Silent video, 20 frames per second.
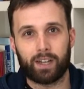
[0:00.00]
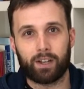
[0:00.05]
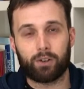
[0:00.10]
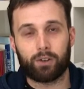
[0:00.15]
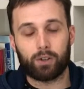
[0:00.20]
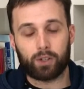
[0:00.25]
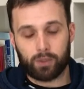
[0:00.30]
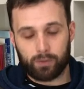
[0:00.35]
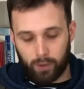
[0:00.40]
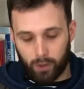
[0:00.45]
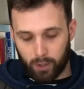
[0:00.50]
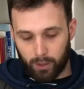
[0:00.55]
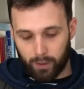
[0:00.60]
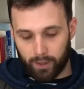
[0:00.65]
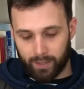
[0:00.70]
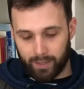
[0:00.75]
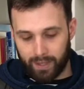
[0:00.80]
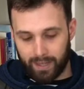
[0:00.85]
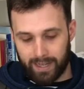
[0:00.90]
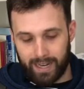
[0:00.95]
Because
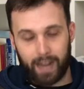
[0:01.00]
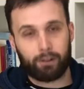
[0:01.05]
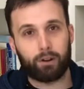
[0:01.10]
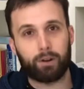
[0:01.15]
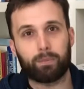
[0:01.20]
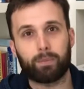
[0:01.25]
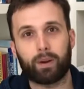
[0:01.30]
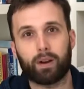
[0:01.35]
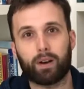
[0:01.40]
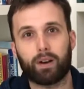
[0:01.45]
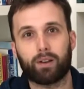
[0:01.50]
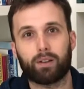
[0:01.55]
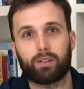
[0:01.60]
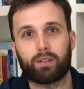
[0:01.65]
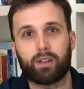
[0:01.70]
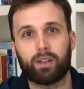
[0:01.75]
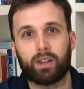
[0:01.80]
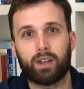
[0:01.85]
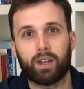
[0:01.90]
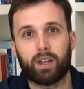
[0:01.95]
following the narrow path
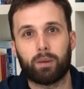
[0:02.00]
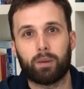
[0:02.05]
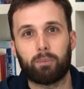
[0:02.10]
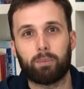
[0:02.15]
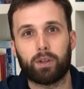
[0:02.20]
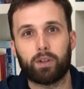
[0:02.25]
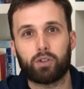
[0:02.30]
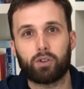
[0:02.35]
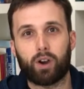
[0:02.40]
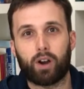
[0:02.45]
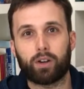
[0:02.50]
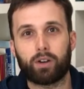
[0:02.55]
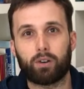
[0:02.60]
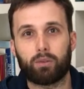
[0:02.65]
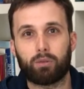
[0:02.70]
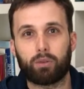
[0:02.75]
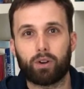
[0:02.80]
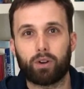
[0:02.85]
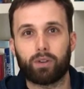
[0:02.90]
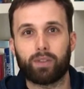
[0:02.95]
means you're on a
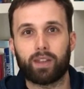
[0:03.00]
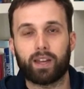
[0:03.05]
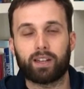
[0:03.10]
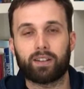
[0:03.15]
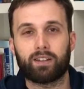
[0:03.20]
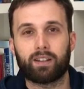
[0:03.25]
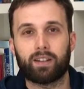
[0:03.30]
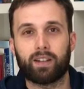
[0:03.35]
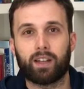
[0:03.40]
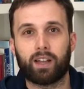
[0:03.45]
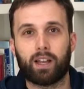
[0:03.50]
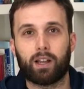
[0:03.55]
road that